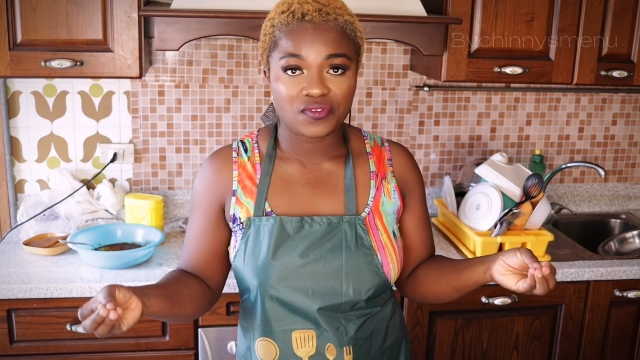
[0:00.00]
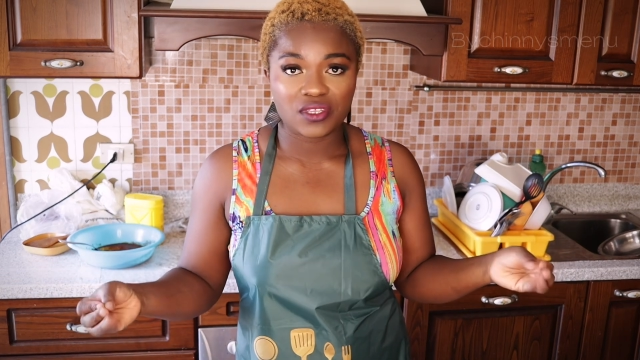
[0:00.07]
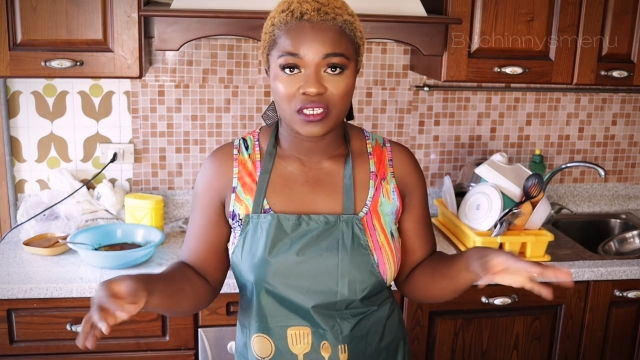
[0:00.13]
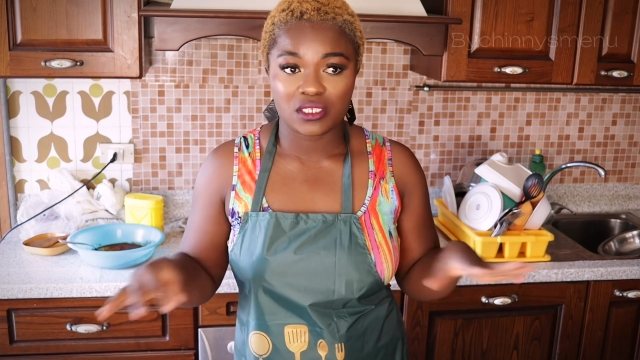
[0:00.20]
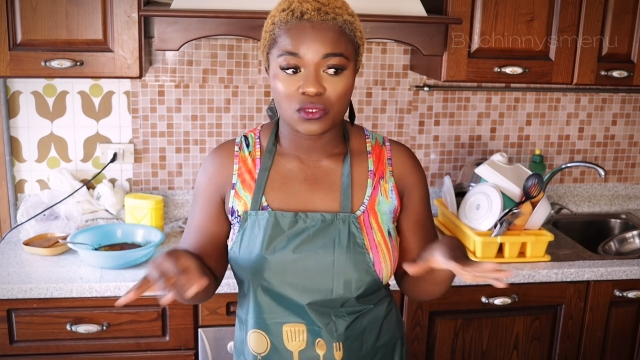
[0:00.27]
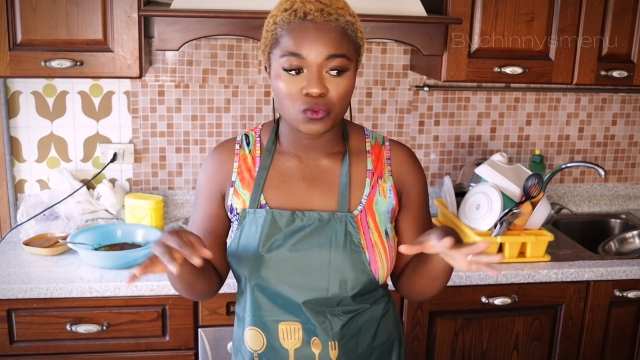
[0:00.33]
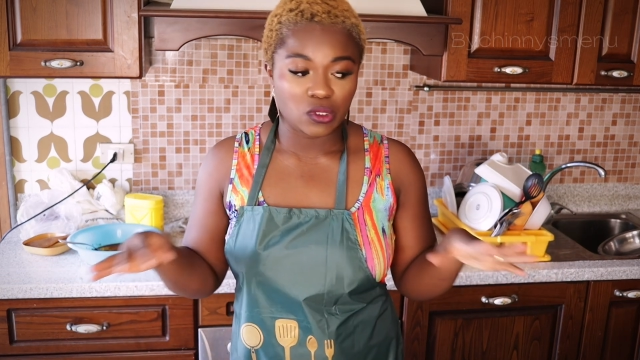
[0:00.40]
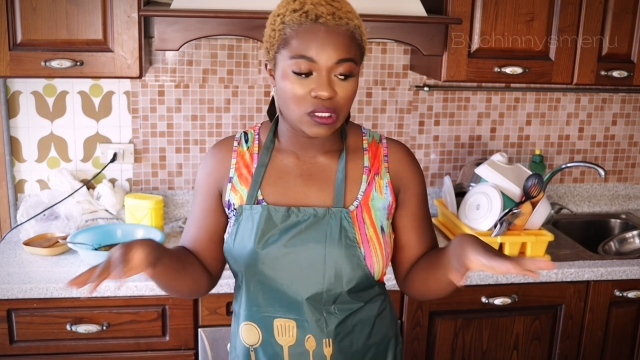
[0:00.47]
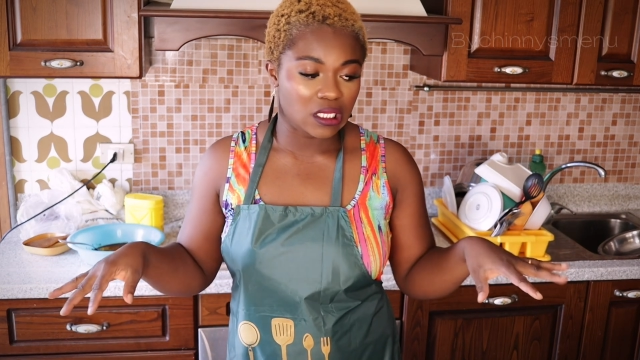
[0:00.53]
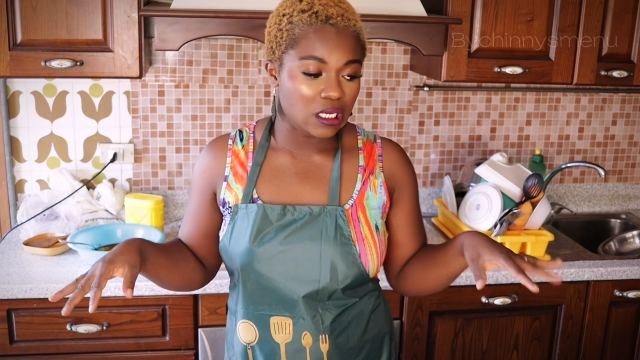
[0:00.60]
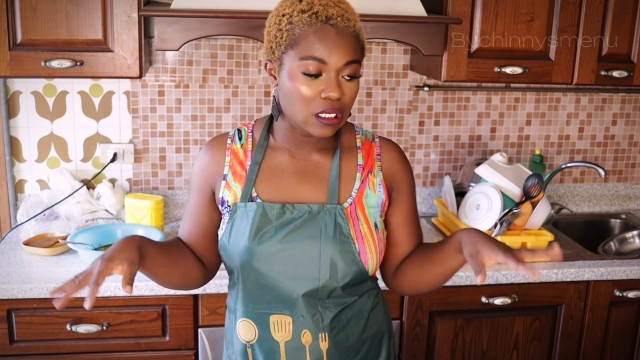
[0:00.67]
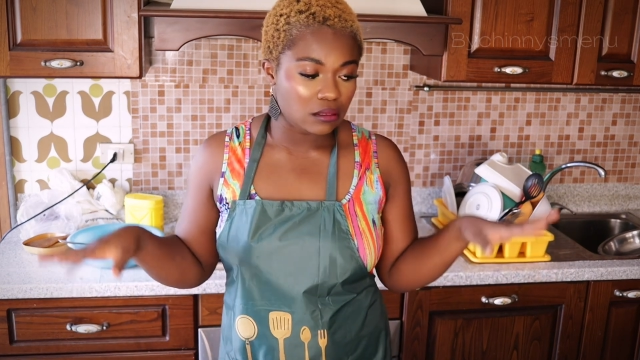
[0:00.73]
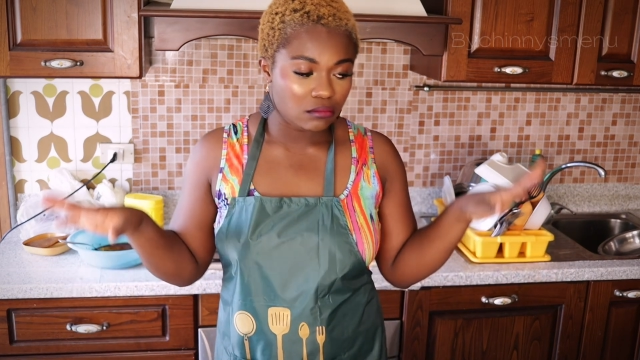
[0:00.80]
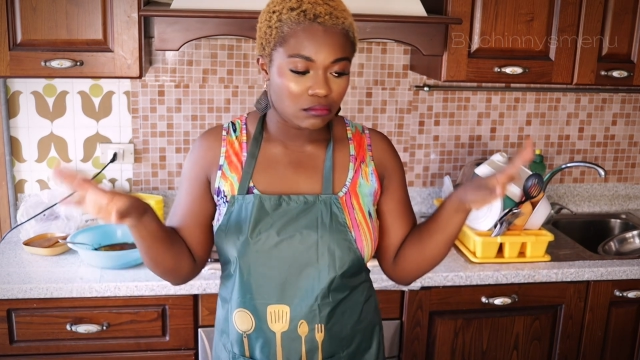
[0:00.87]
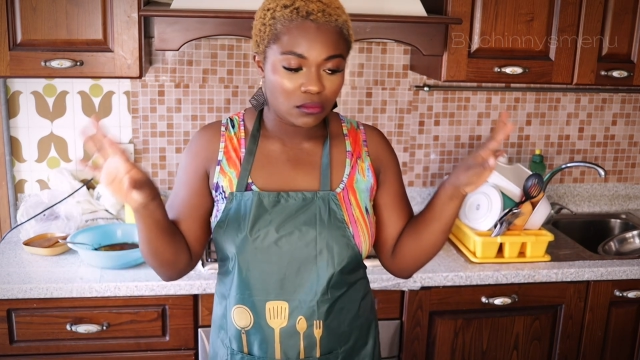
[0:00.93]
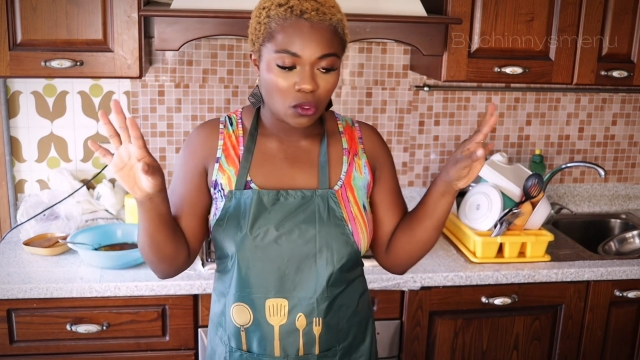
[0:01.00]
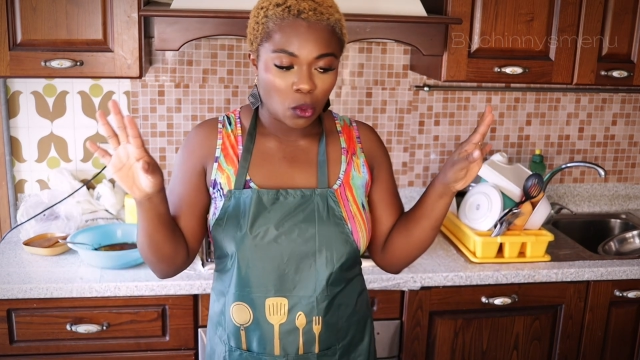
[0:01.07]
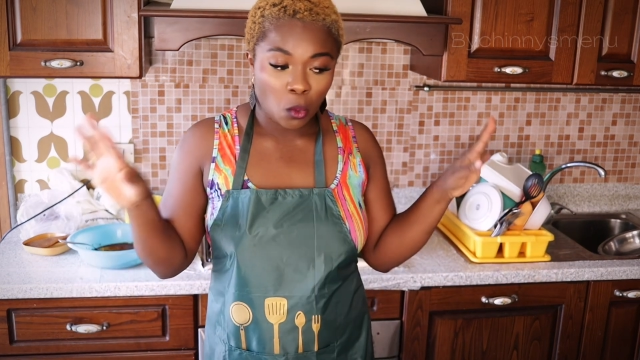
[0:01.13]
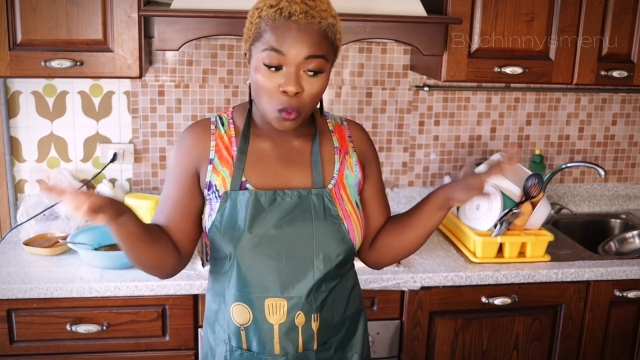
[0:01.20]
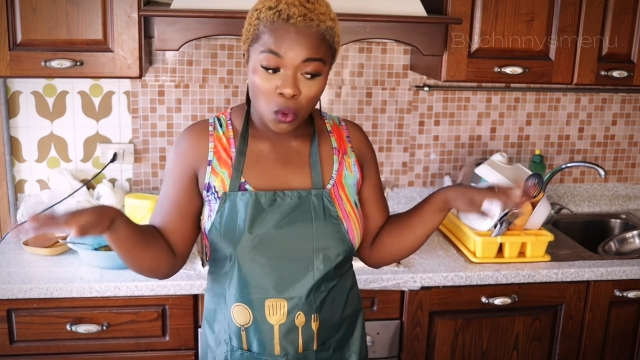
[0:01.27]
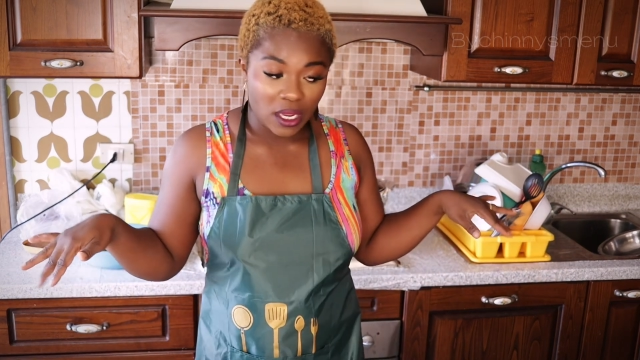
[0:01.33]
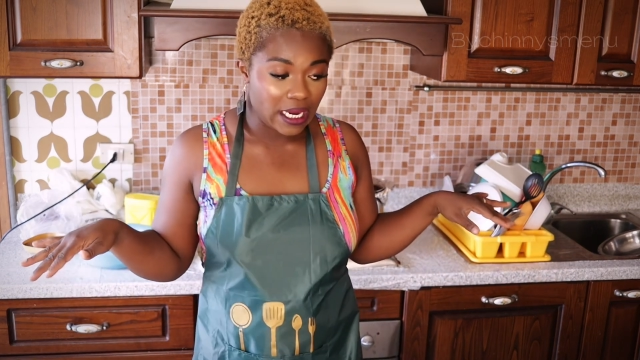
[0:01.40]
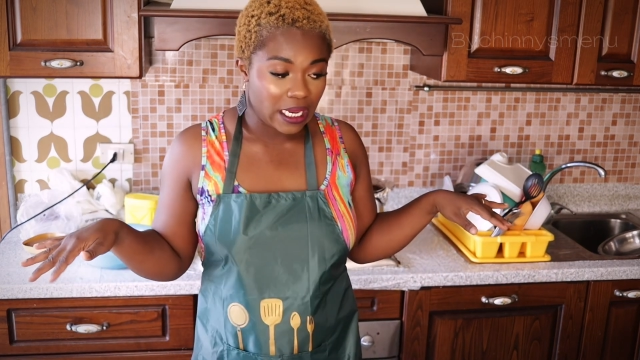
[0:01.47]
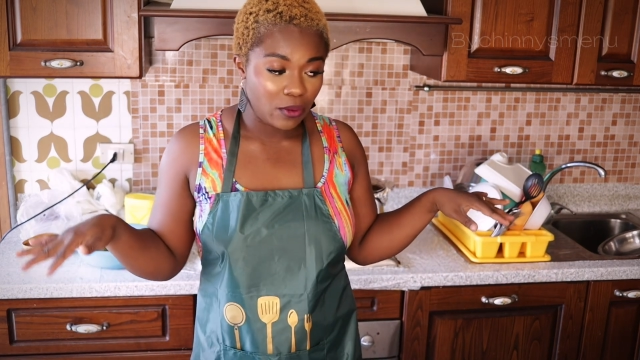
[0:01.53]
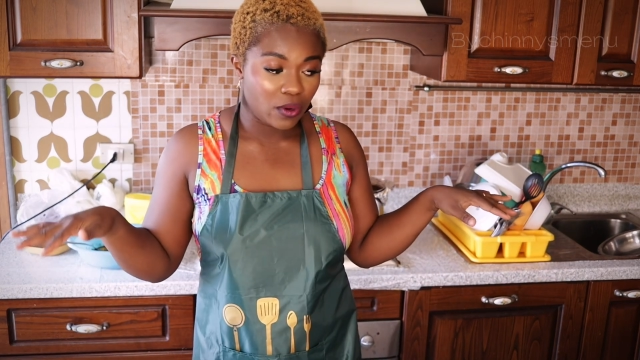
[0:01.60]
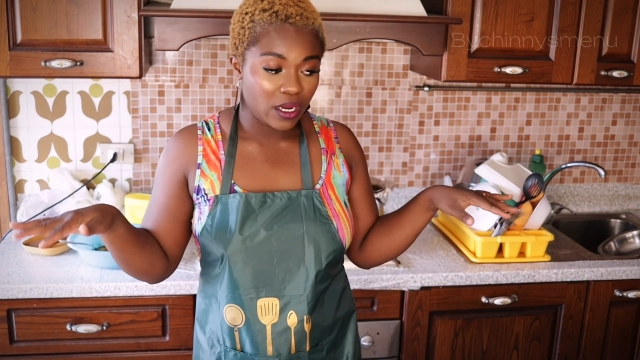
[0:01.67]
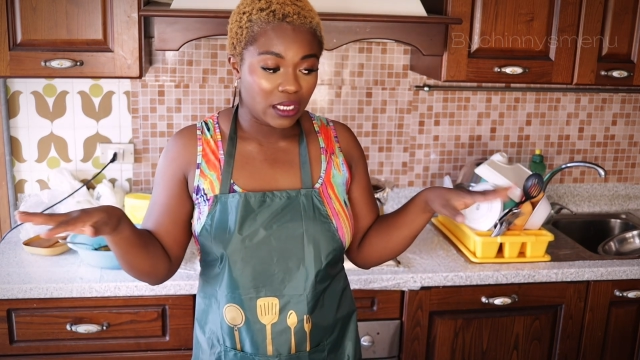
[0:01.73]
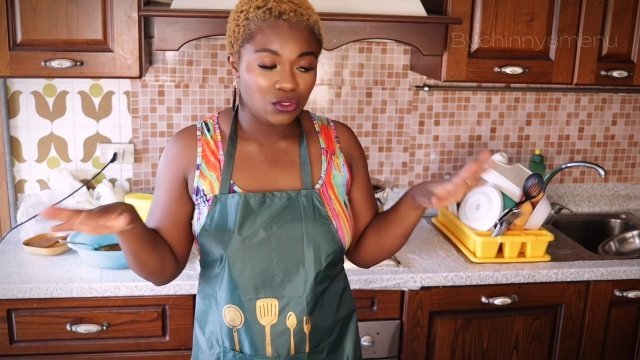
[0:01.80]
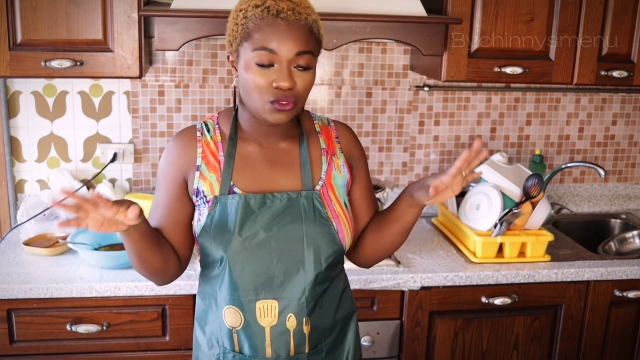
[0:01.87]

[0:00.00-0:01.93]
this within 1 hour.